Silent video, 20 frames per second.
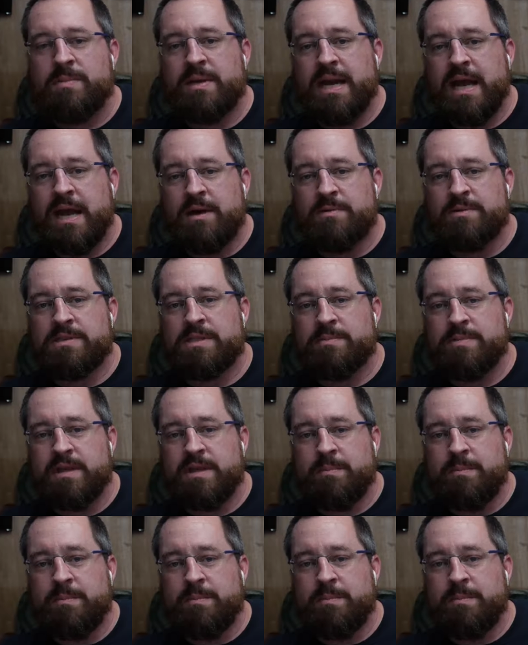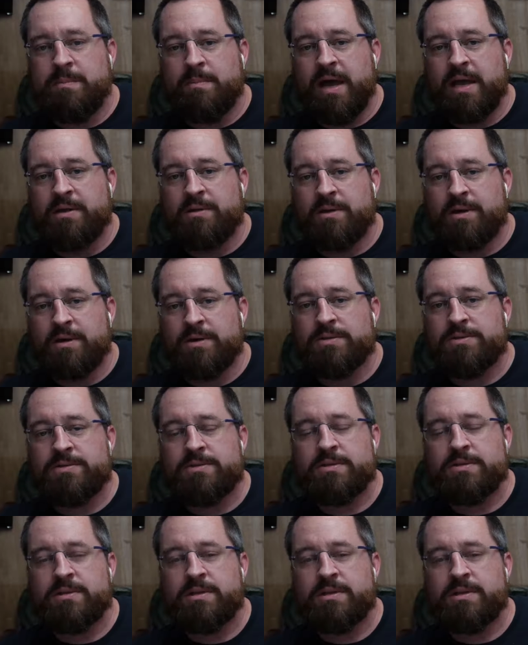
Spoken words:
coming out with some of the micros.